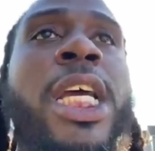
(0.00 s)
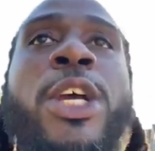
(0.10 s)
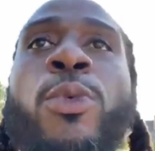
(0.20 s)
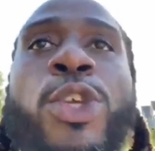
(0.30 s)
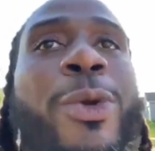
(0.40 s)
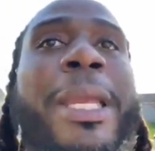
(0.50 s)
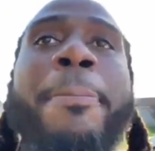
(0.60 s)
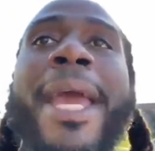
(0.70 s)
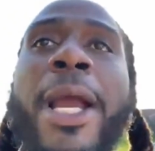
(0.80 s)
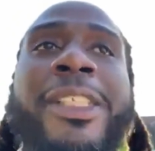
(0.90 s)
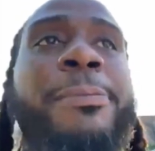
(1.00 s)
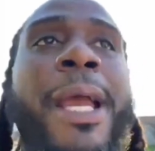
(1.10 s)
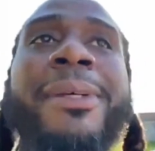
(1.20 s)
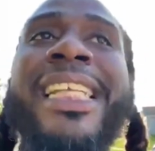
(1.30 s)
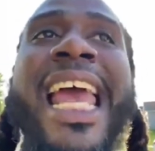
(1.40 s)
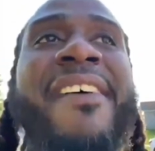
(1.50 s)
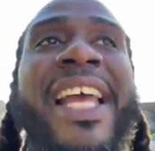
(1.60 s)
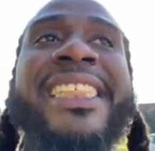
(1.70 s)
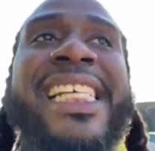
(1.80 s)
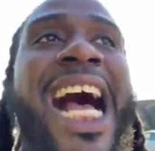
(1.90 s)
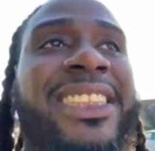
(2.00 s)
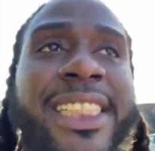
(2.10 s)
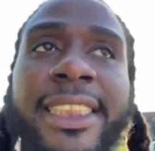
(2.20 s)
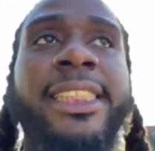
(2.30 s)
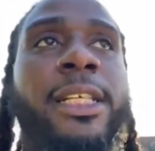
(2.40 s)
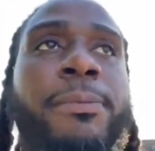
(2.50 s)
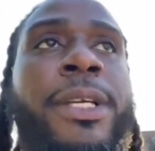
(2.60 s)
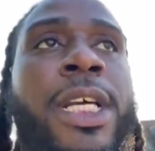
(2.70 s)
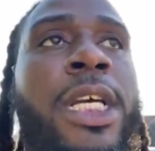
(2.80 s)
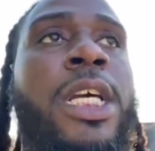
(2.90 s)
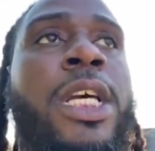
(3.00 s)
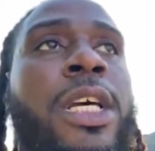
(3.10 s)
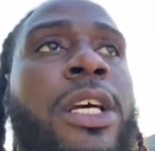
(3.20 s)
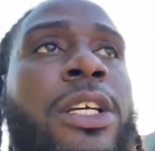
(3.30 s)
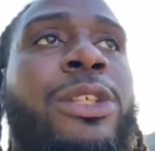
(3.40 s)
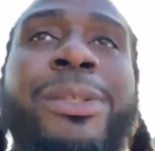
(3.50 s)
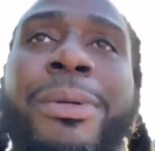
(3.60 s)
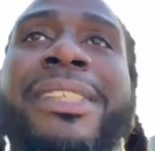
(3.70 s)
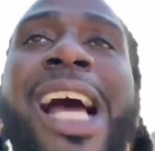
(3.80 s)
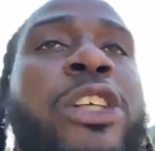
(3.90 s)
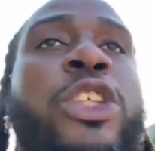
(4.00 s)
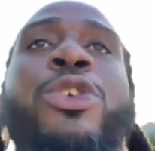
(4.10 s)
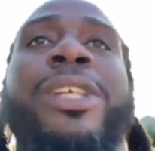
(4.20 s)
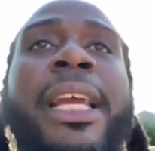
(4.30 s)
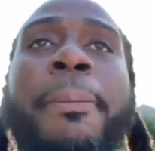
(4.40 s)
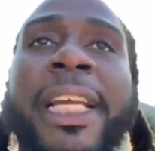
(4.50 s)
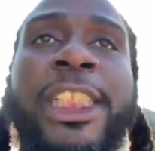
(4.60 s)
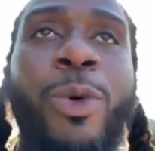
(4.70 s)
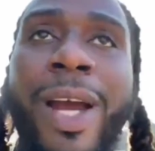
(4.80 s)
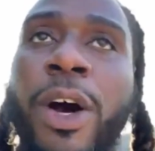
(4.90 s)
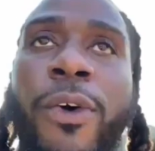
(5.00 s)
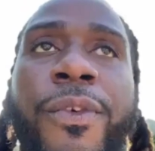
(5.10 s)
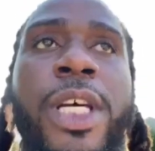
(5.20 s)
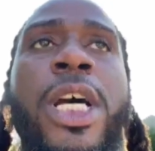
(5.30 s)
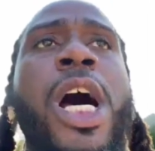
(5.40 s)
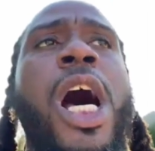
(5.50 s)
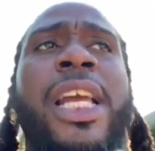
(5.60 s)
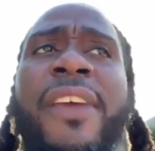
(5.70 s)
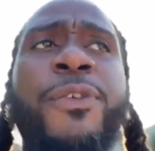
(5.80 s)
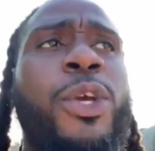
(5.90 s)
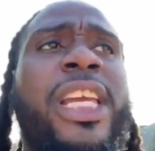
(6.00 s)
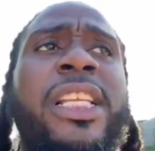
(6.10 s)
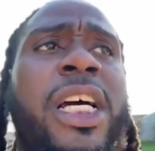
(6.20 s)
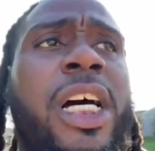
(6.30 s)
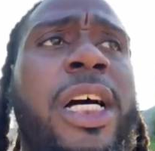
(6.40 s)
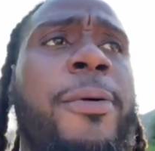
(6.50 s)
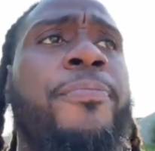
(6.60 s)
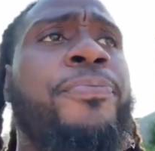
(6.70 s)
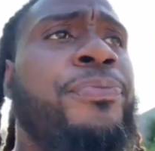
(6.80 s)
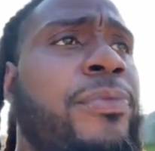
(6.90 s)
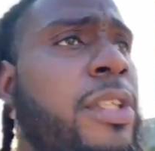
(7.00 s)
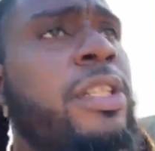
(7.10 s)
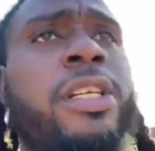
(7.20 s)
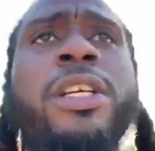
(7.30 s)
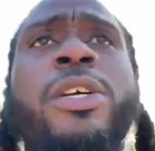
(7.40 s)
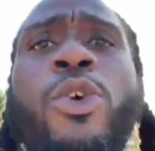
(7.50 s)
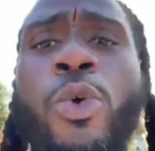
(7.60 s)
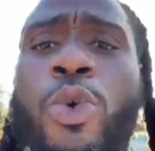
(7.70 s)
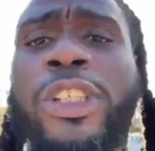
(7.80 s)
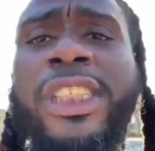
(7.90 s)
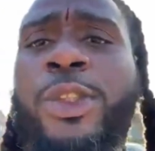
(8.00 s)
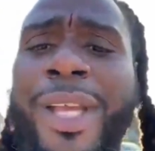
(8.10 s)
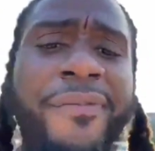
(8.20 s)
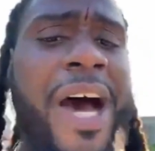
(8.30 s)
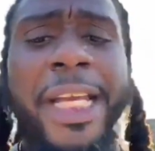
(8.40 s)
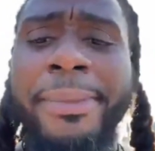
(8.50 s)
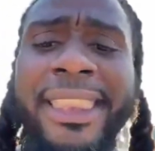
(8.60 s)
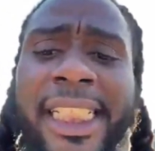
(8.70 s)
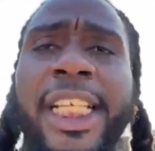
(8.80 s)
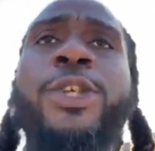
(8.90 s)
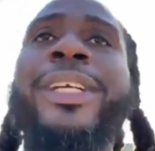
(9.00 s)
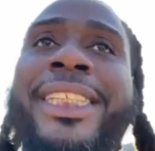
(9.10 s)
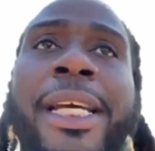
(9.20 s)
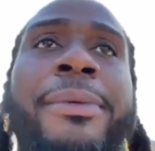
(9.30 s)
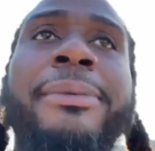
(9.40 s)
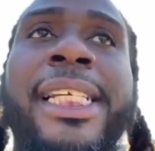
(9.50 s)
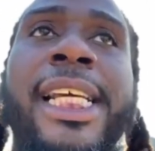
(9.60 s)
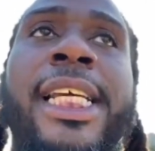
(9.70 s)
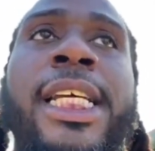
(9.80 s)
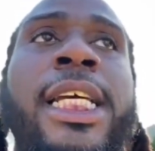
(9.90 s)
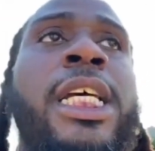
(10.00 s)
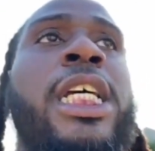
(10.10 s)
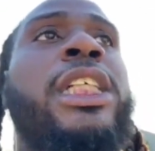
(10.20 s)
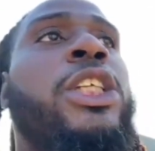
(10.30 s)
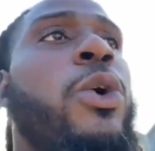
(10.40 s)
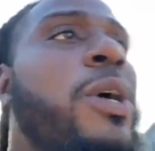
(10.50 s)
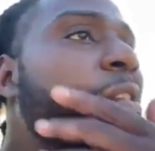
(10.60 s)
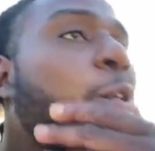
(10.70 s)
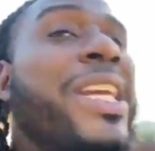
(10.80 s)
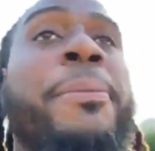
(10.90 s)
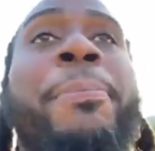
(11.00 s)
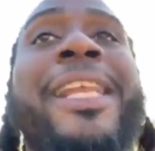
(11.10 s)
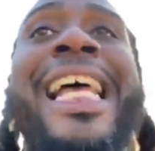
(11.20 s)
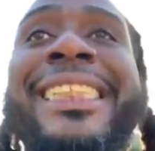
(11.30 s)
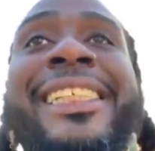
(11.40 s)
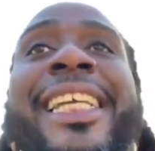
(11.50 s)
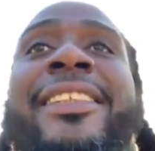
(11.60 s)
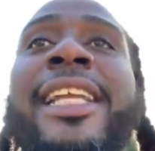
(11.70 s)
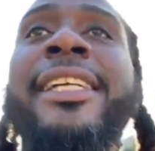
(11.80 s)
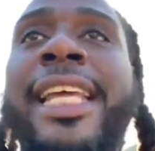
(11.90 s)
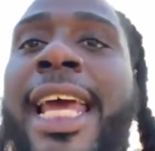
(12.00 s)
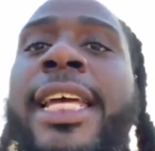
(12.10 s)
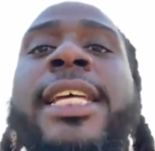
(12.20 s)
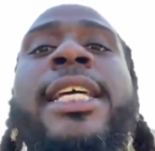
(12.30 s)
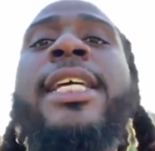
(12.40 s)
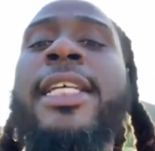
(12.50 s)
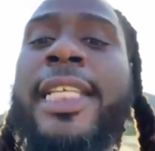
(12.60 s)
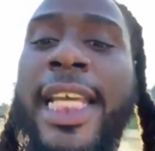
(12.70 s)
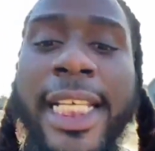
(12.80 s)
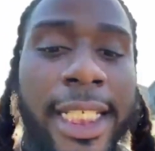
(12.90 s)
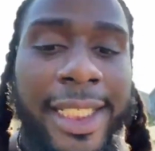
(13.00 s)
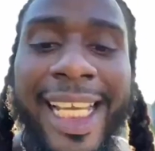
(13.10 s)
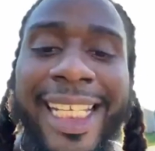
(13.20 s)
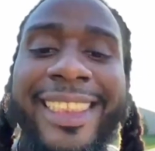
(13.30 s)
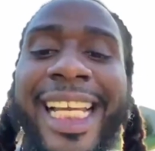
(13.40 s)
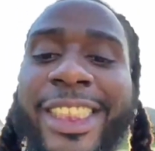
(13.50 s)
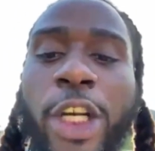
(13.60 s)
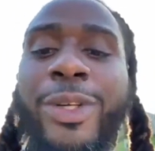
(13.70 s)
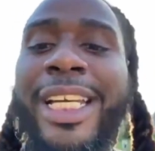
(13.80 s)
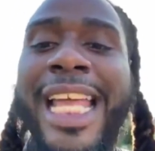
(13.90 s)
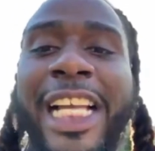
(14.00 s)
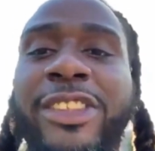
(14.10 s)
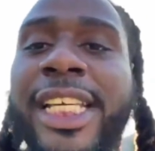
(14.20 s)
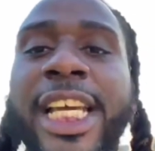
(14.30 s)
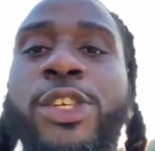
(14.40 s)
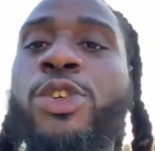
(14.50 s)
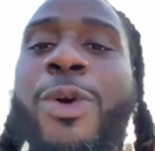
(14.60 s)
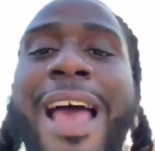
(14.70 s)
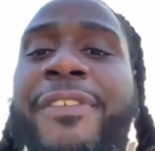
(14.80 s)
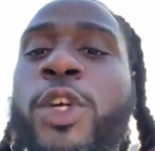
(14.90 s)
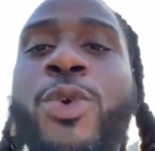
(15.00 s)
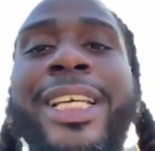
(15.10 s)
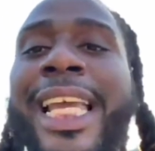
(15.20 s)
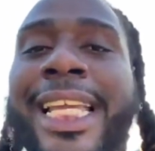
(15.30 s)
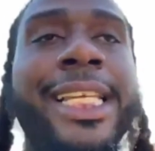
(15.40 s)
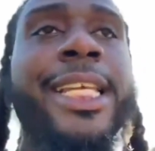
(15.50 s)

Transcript: when you eat berries, berries, they have antioxidants in them. You see what I'm saying? Also, you can get B12. If you're eating oranges, you get vitamin C. You understand what I'm saying? So if you're eating plants and things like that, then these things are going to naturally heal you. You don't have to go and get